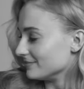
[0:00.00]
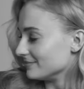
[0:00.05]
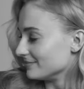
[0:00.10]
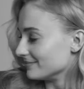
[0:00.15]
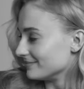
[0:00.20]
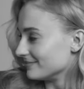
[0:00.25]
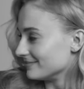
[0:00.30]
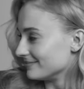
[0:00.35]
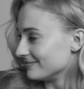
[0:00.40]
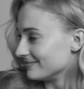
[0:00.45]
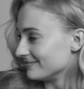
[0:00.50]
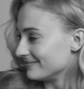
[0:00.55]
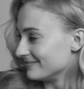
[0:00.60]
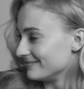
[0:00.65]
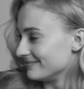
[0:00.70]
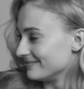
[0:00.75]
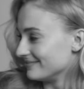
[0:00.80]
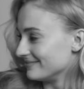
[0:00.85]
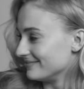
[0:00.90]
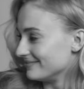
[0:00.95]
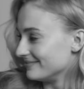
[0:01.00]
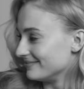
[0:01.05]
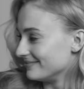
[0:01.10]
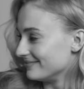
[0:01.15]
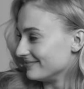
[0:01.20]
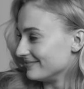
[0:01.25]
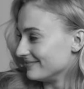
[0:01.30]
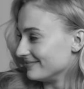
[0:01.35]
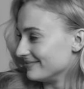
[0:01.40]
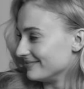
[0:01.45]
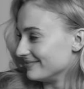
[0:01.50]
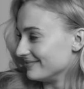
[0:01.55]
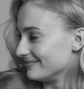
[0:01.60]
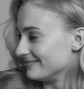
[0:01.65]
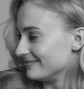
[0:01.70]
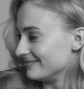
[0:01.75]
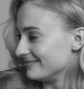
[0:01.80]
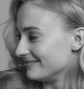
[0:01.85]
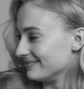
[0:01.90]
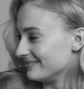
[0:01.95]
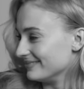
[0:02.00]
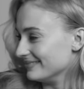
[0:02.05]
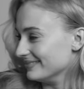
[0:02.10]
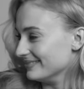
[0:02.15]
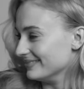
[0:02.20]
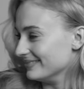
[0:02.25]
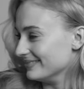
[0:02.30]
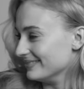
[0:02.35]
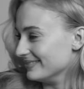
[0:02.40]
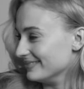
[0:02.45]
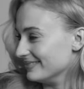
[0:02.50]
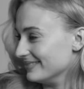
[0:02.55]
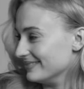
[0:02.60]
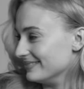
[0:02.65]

No words are spoken by the person on screen.